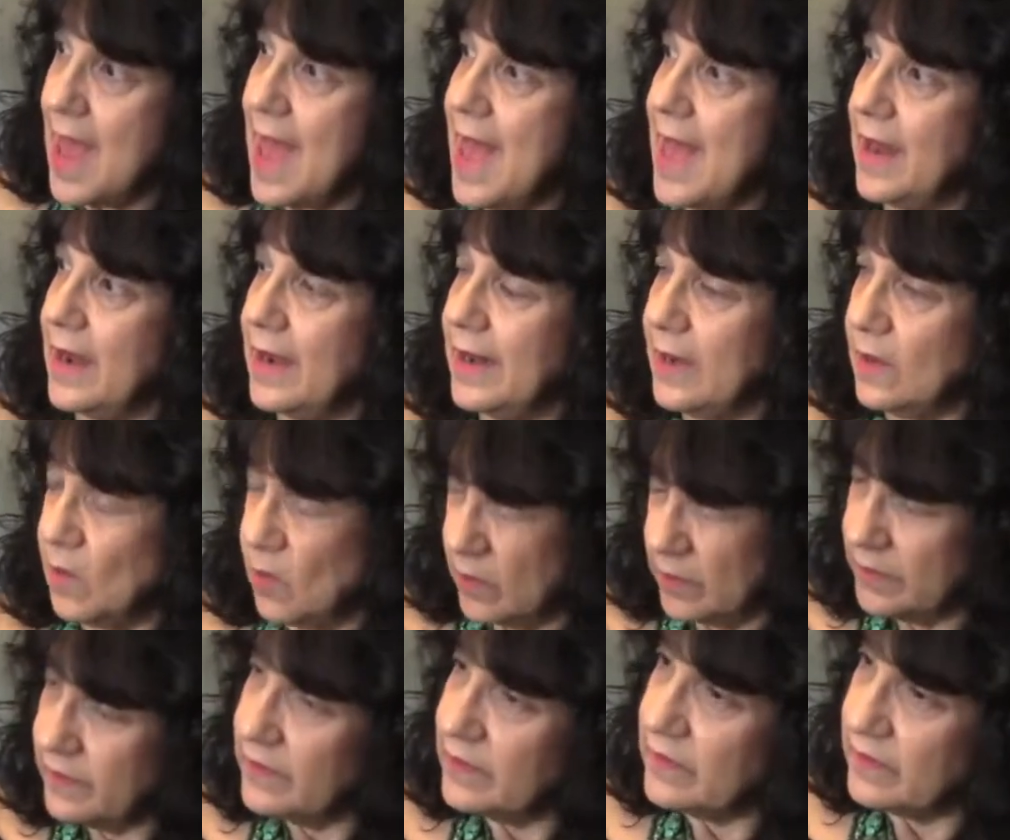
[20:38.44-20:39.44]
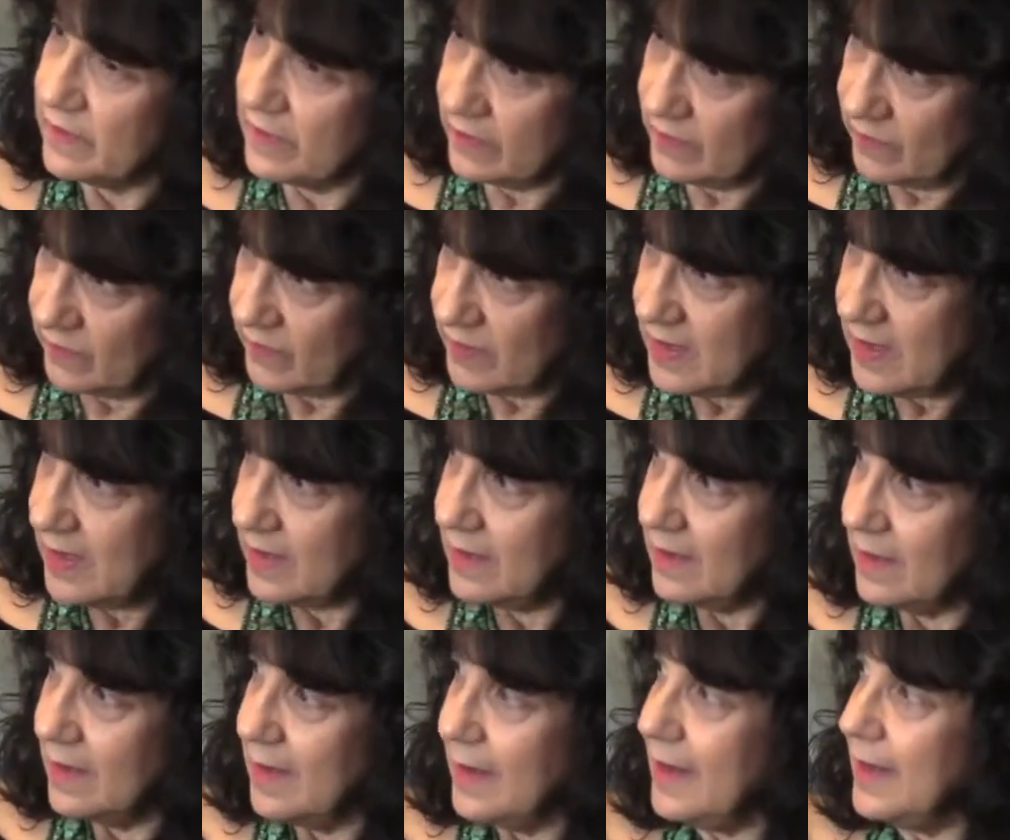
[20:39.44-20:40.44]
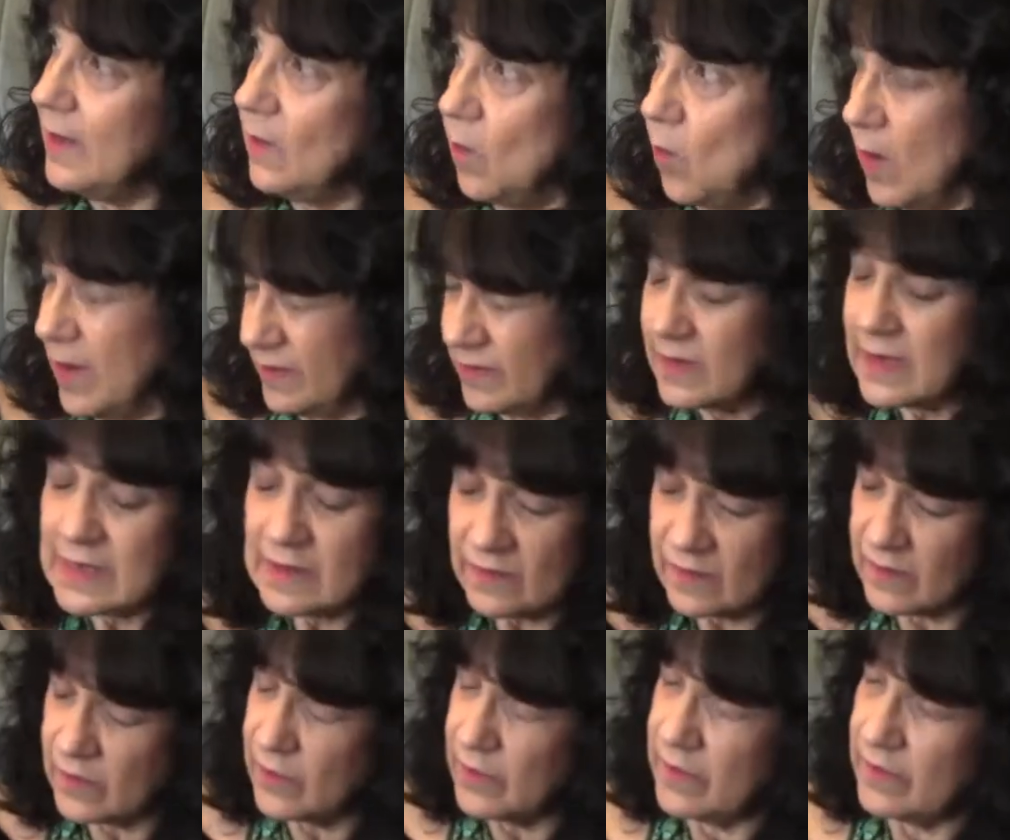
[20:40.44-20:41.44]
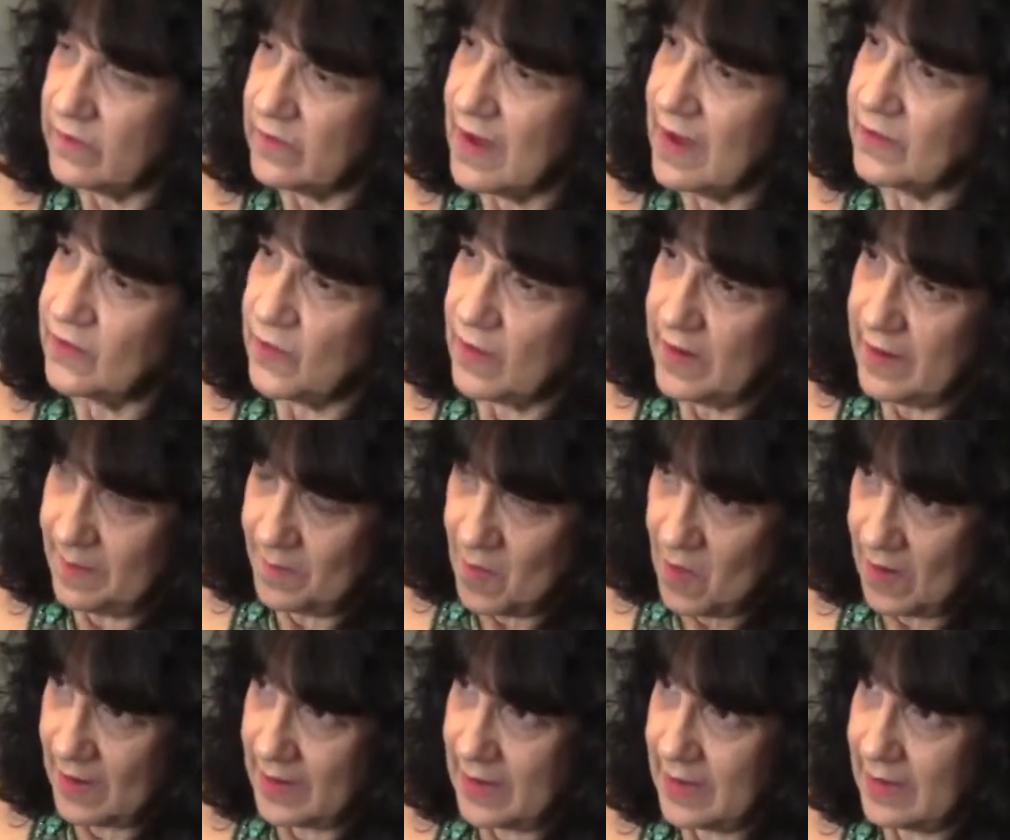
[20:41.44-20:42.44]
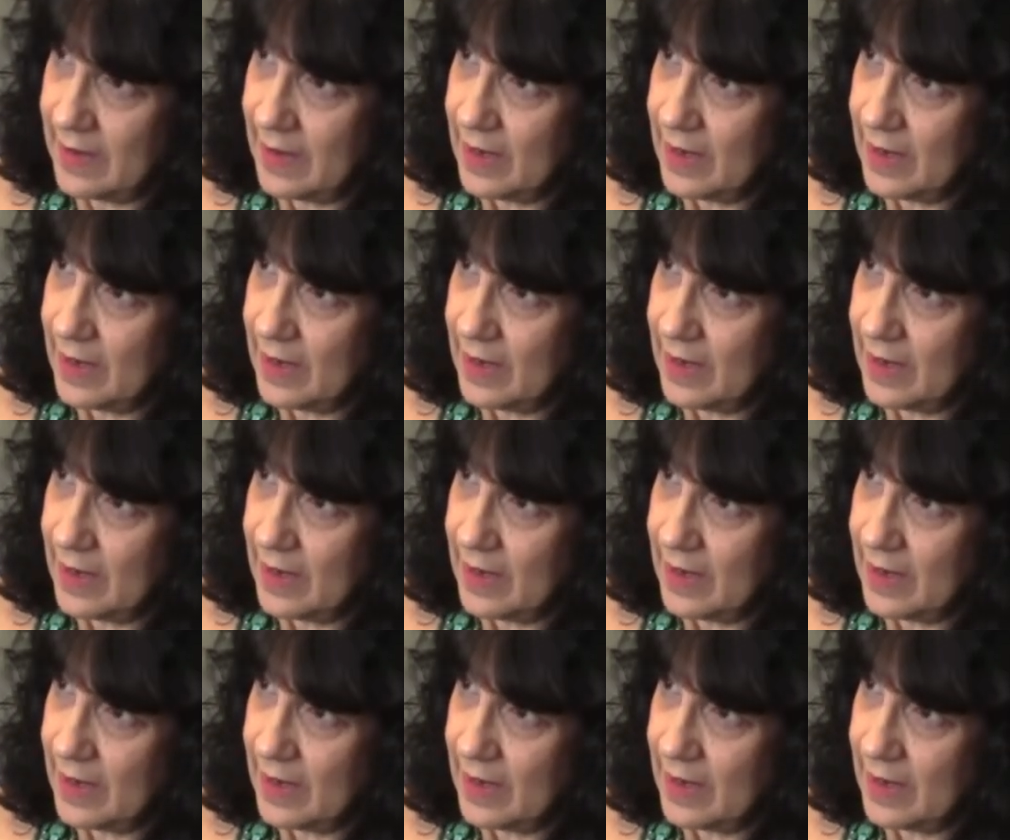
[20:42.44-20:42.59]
and in order to succeed in what's considered a saturated market,